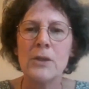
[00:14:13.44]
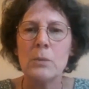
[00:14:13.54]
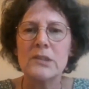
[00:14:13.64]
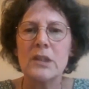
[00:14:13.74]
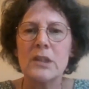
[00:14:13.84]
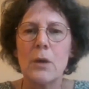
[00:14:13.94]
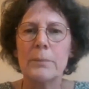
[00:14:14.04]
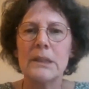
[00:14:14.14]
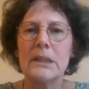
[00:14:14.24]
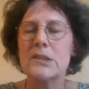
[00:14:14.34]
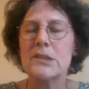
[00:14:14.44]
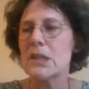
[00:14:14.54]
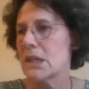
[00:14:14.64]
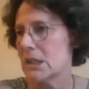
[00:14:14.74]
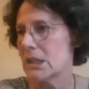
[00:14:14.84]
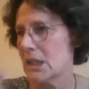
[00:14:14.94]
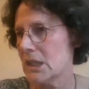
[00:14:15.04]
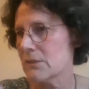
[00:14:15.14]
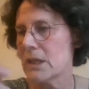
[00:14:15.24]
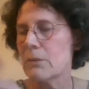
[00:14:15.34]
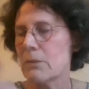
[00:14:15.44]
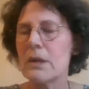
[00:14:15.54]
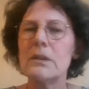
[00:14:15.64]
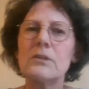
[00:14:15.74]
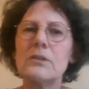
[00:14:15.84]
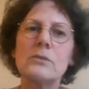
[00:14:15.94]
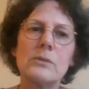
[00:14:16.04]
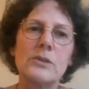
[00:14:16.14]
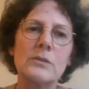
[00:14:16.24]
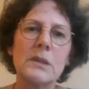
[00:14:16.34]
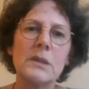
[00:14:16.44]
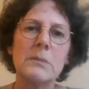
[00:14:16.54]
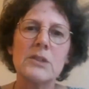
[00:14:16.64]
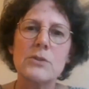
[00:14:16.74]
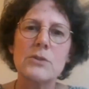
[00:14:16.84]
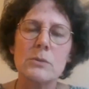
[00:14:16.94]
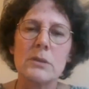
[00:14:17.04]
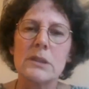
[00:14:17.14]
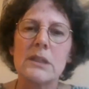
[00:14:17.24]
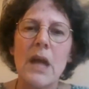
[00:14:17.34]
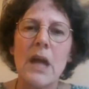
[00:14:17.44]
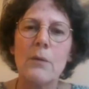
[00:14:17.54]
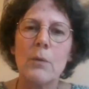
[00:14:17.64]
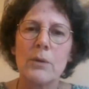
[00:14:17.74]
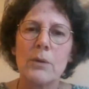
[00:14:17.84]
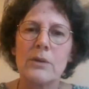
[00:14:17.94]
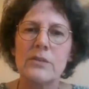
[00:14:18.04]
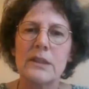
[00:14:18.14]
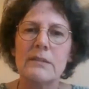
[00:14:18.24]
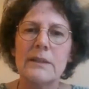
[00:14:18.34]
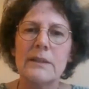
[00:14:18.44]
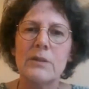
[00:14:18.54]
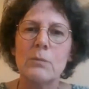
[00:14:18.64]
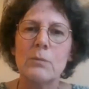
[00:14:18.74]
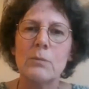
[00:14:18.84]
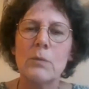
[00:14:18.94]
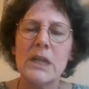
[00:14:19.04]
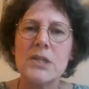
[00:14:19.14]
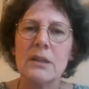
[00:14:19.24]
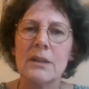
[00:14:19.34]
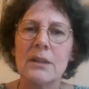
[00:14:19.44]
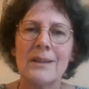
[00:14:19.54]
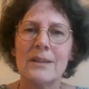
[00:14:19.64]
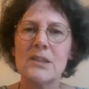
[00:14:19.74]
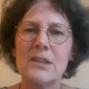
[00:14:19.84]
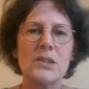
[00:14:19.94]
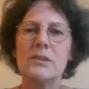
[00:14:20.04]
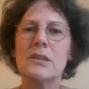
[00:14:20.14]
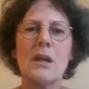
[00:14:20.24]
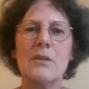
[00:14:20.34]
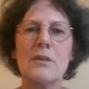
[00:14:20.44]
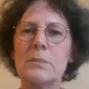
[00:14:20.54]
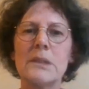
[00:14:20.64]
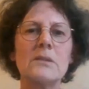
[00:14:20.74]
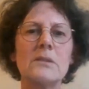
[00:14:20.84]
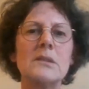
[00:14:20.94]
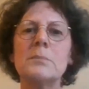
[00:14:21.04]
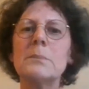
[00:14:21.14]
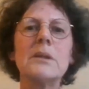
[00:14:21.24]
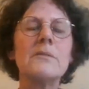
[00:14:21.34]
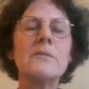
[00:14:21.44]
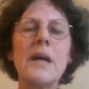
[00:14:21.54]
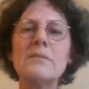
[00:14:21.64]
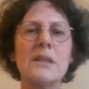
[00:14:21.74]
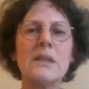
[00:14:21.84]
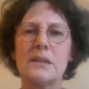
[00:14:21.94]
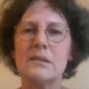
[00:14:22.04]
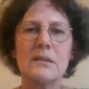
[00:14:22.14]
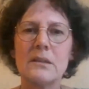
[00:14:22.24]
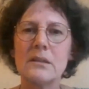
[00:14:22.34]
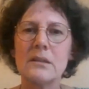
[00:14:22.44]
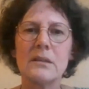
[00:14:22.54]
You as a company can say, in the area where we source, we make sure that our workers get a living wage. That's not enough, because the people around it